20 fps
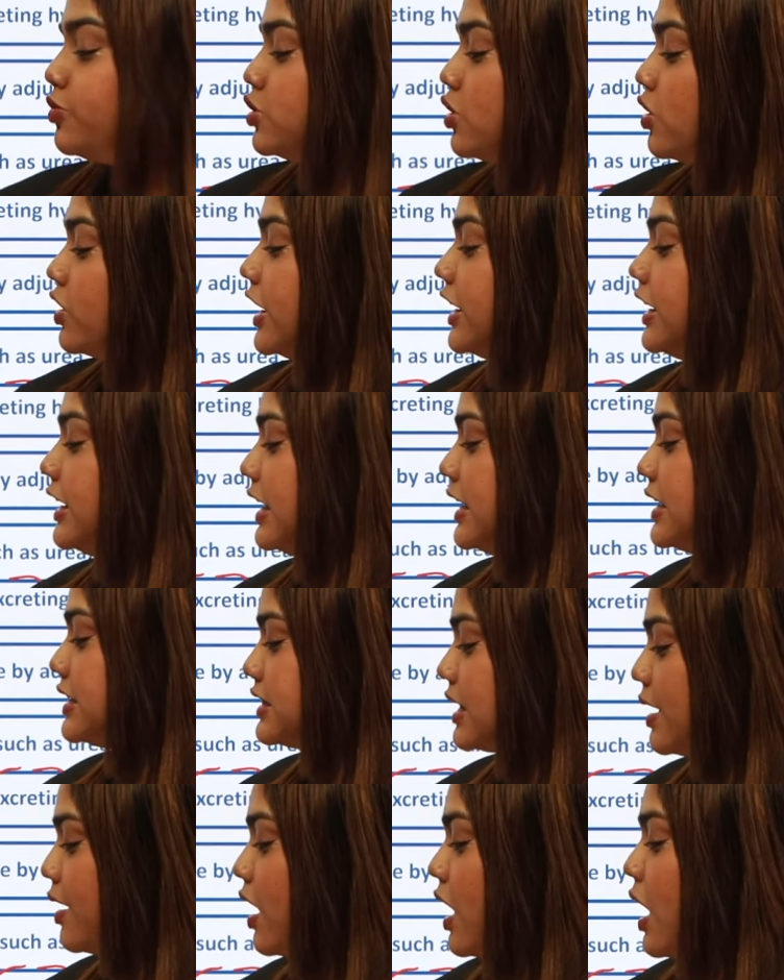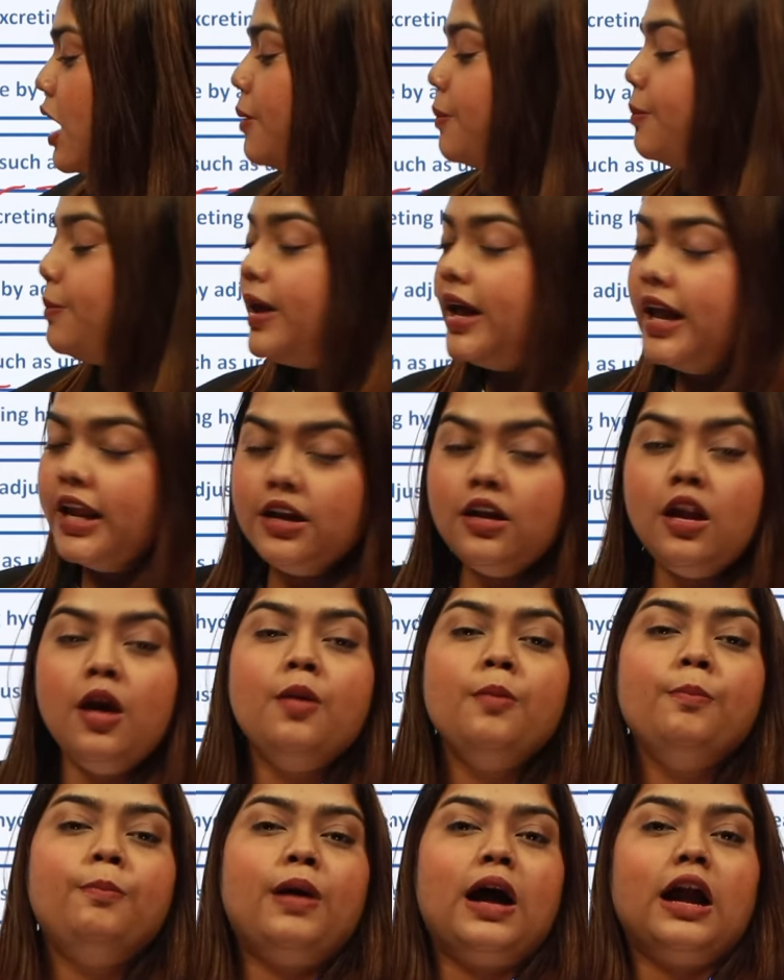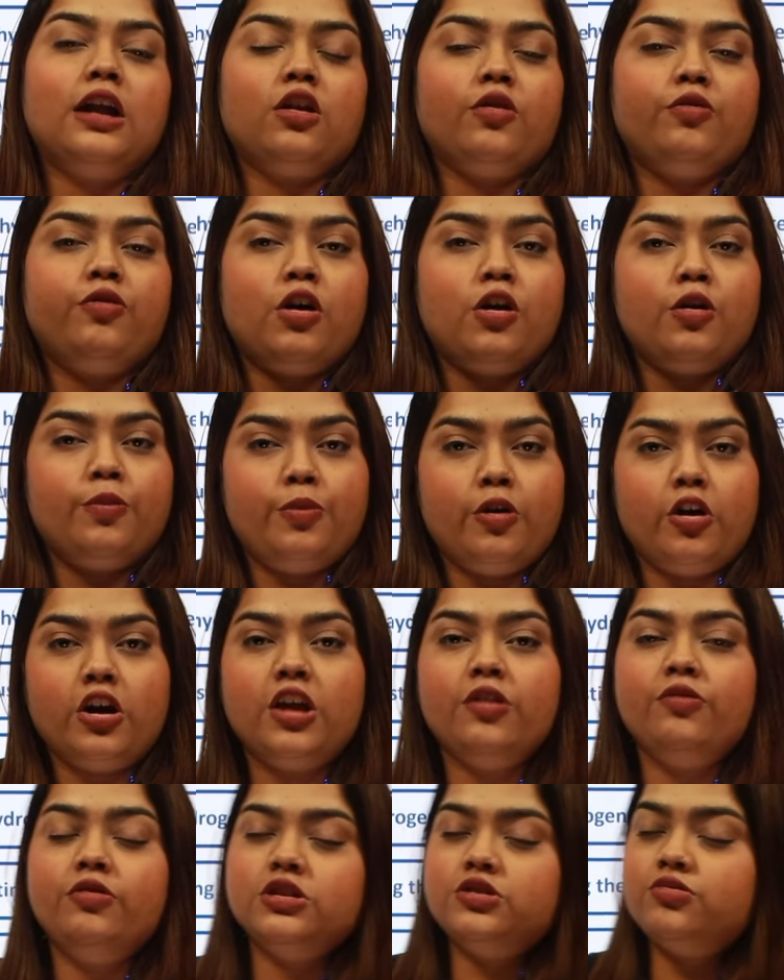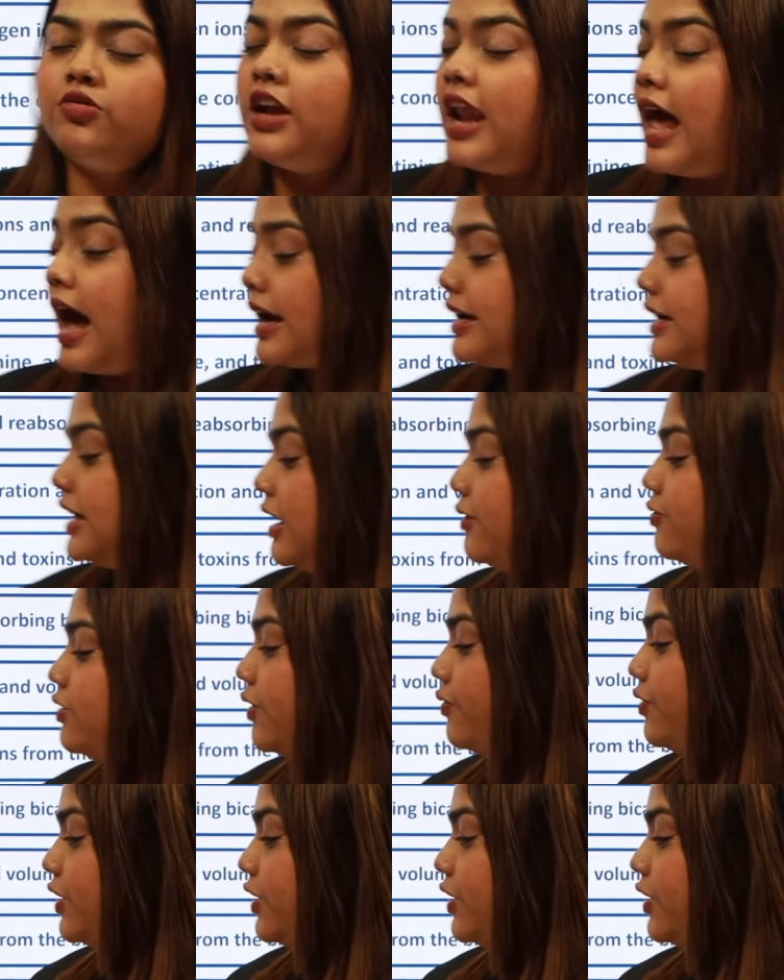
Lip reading: So kidney is the main part of our body which will active the